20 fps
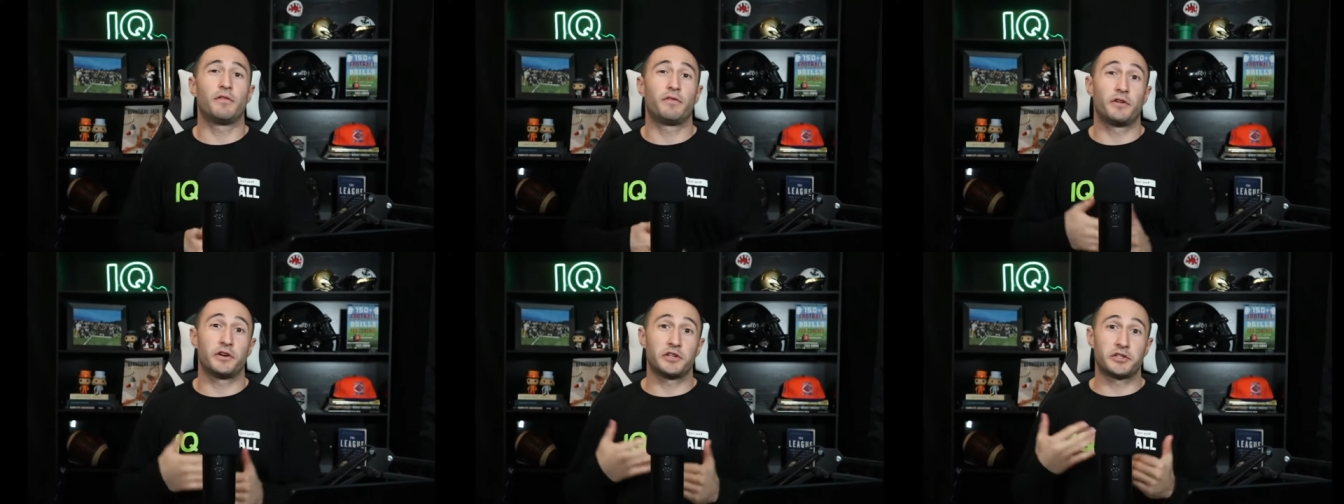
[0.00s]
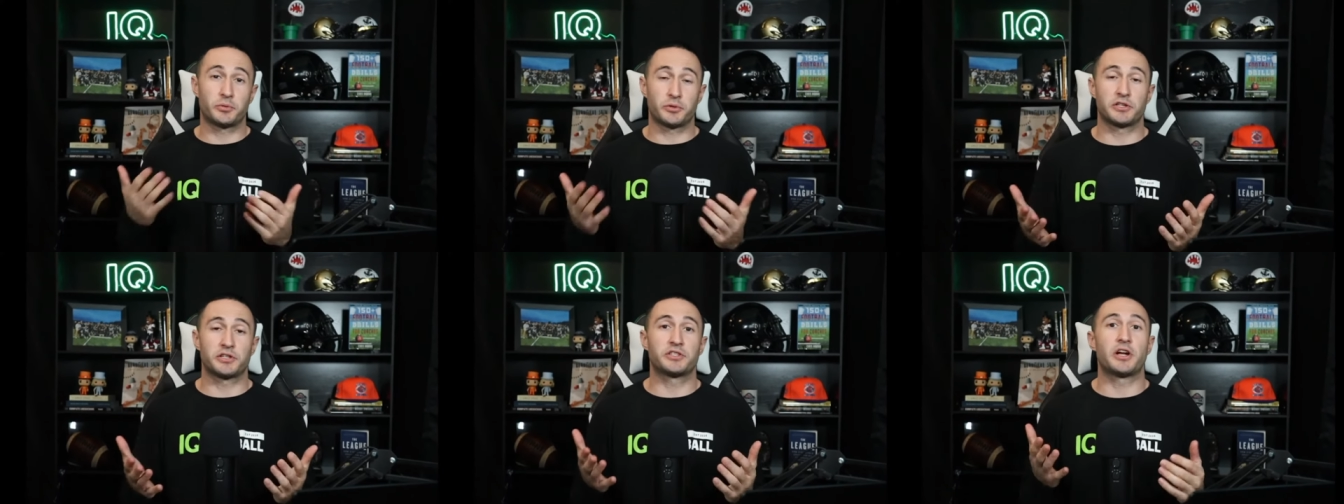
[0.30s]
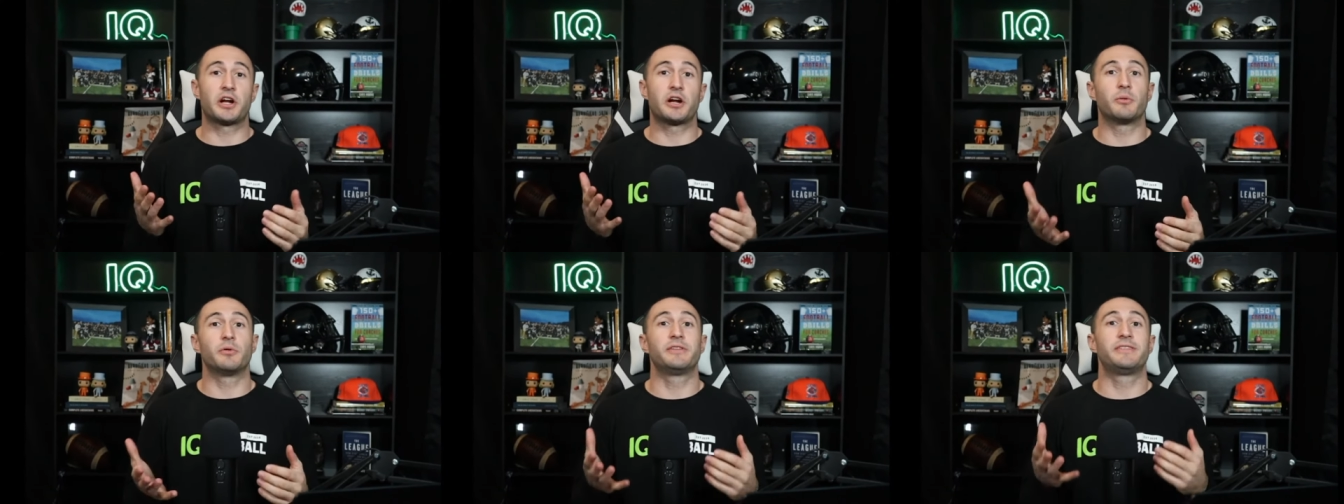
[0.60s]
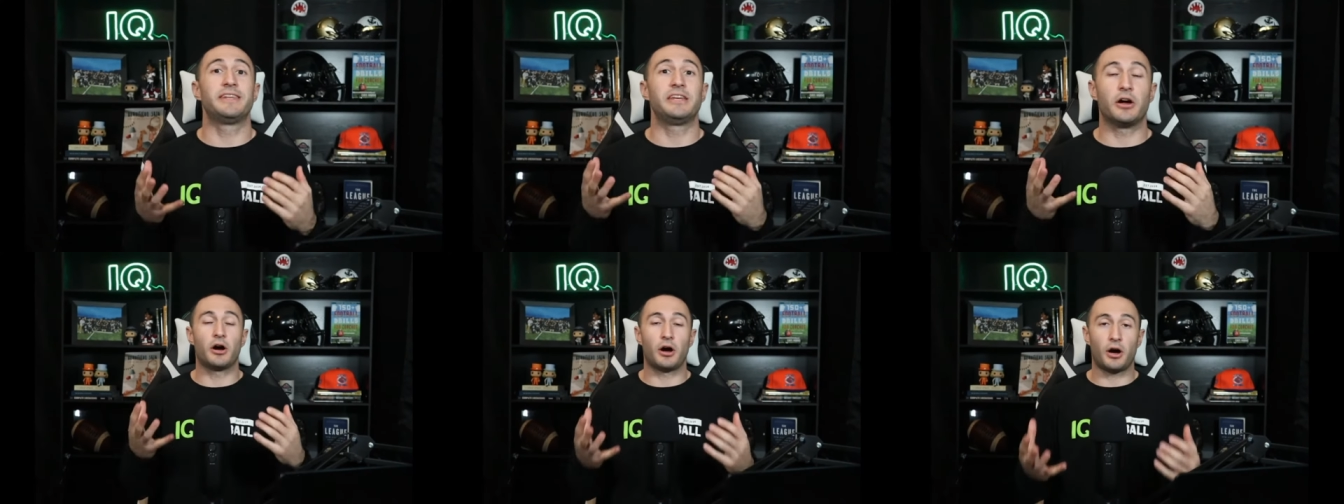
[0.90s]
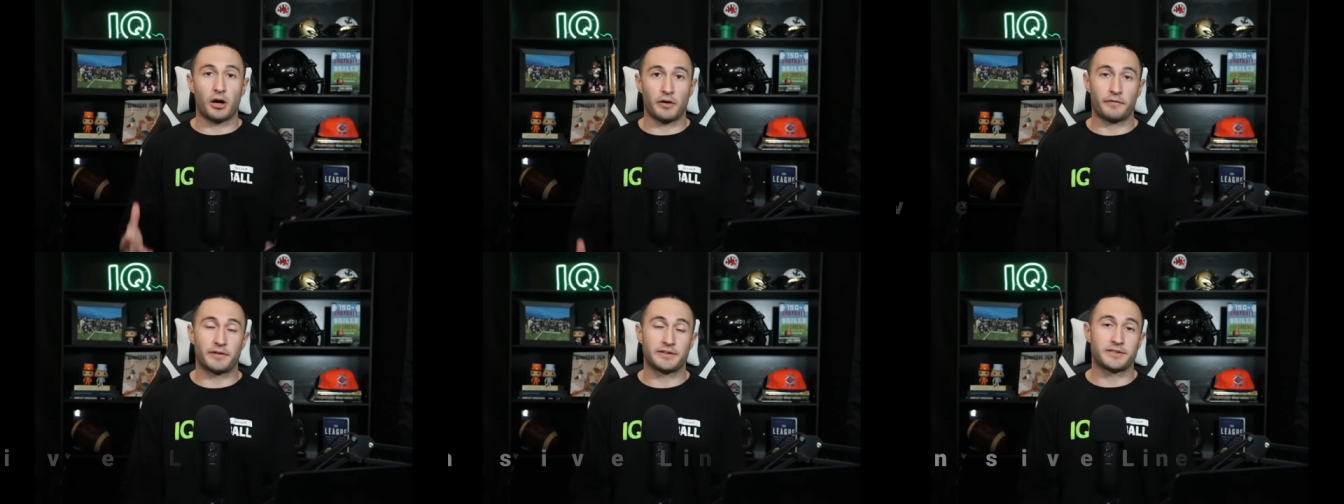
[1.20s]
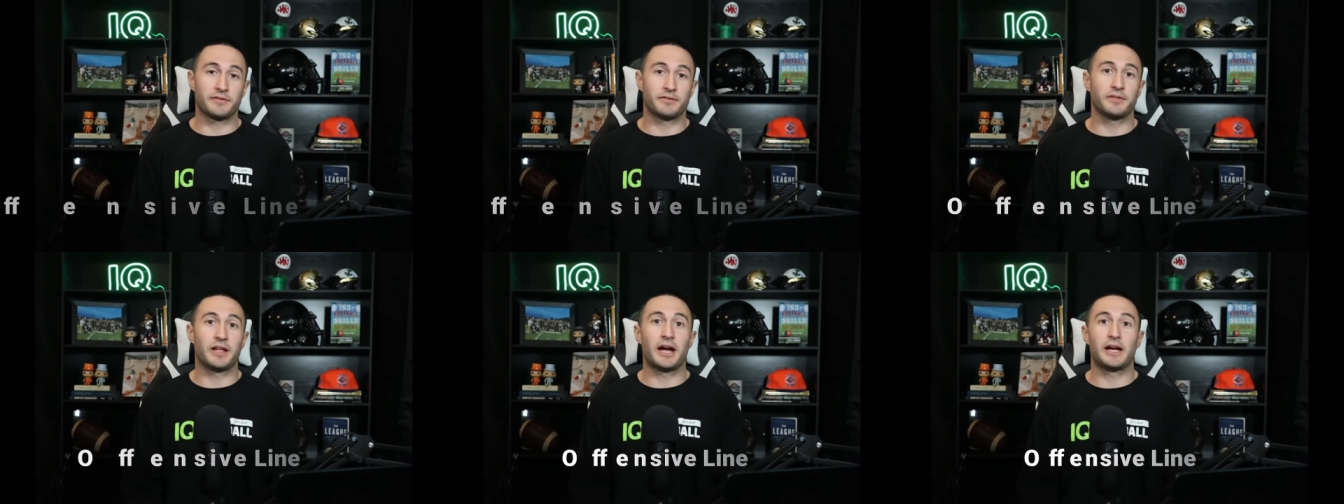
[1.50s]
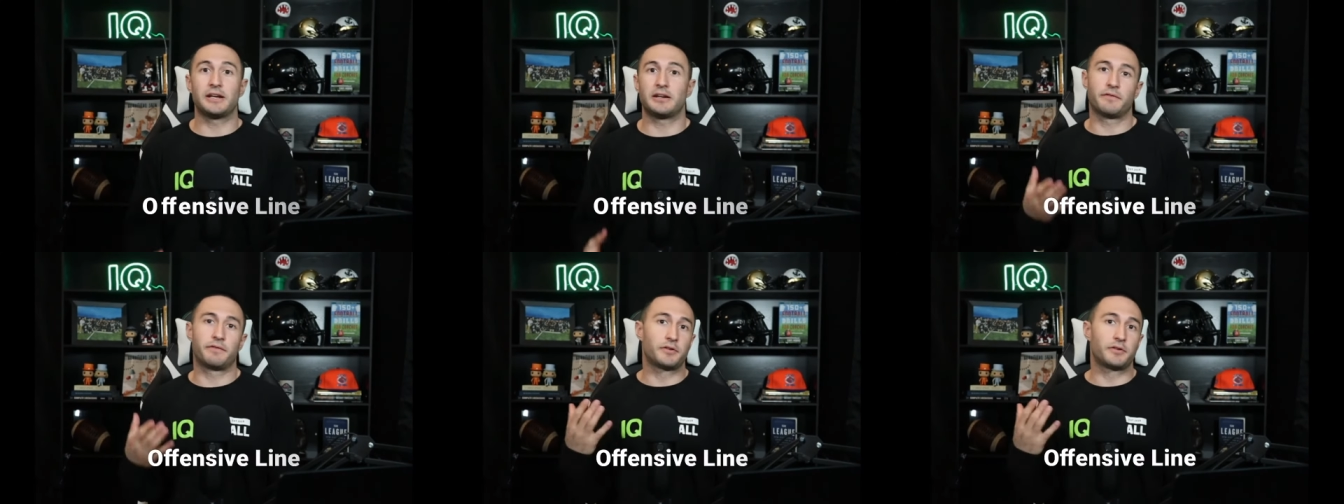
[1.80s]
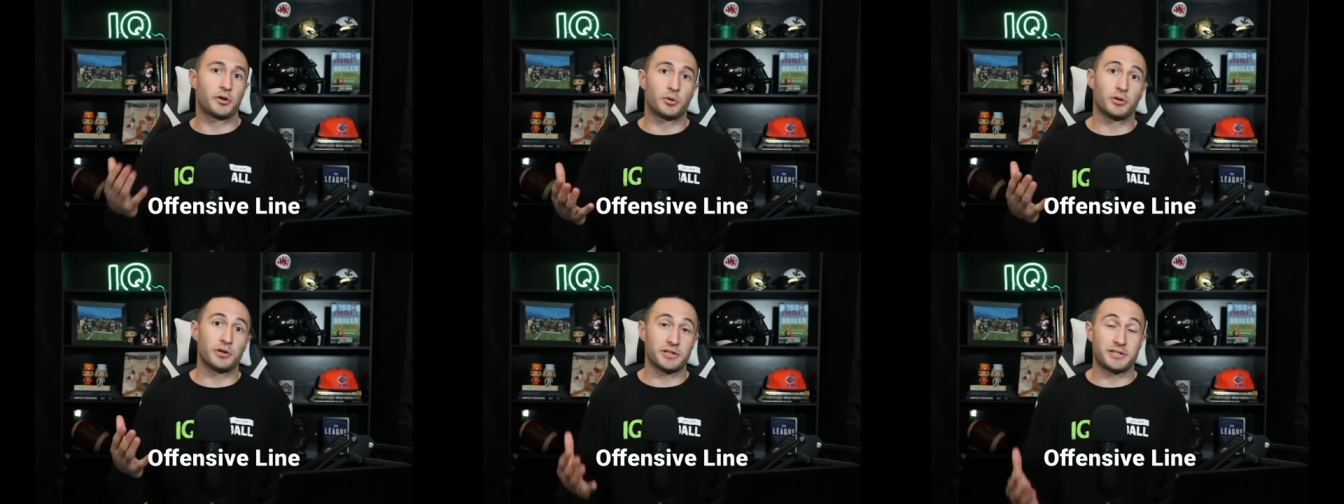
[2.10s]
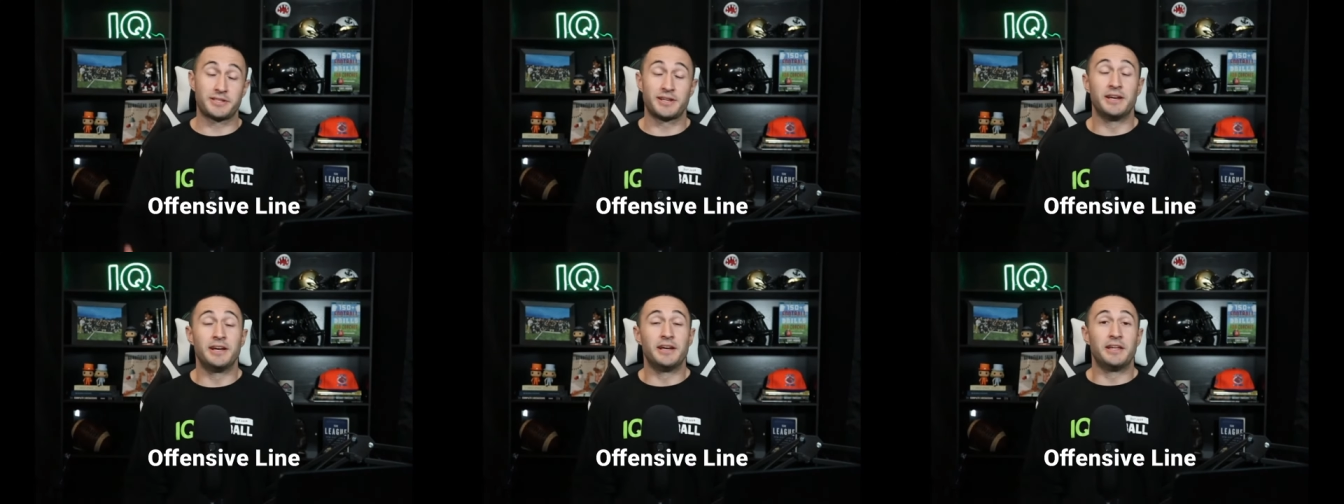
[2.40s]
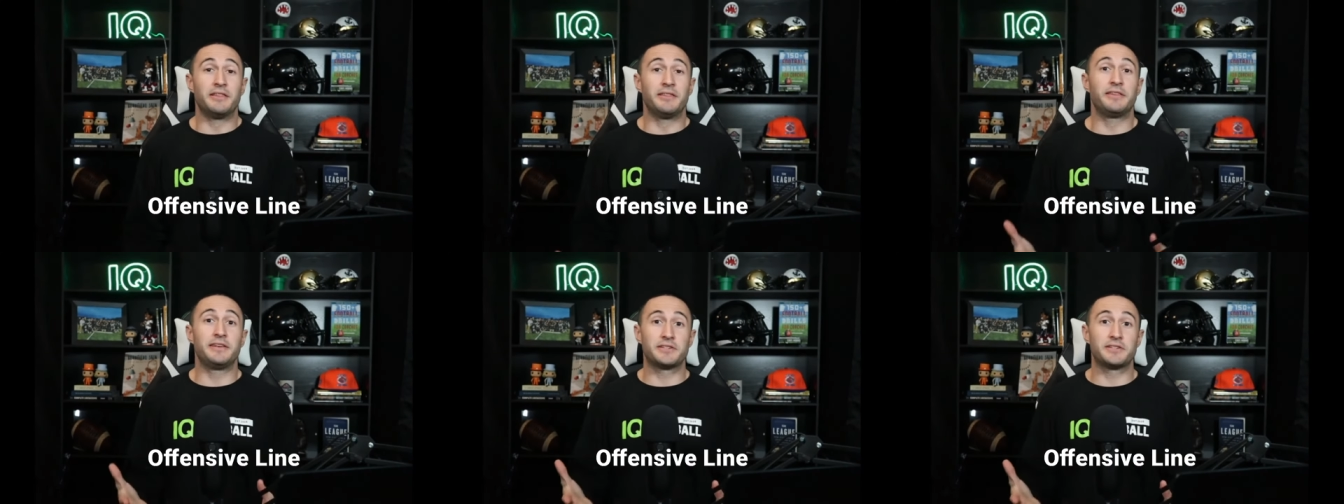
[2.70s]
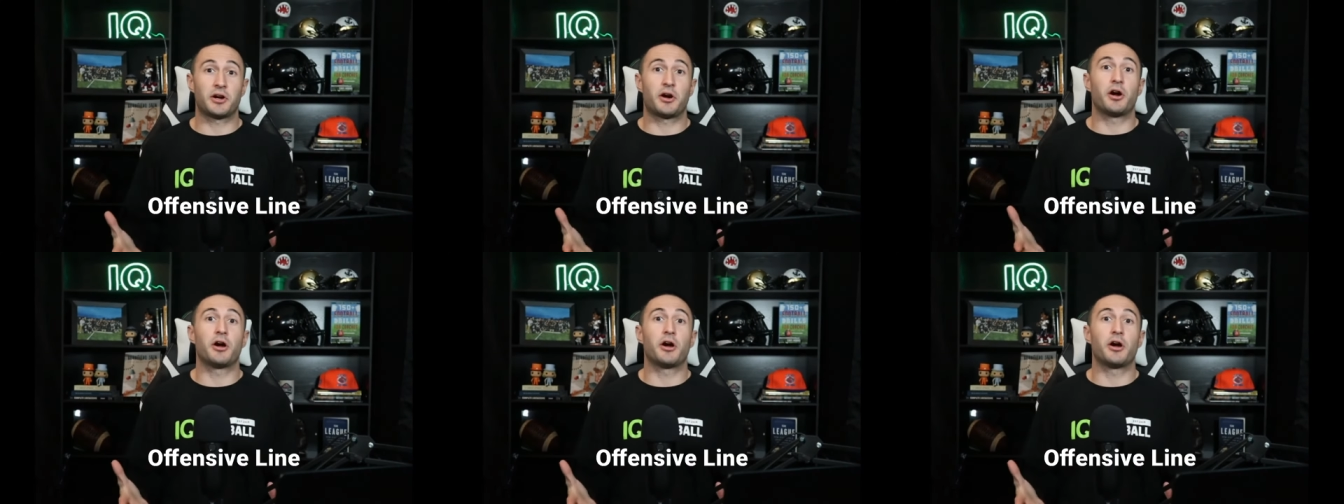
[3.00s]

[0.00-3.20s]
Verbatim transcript: first we're going to start with the offensive line. And of course, these are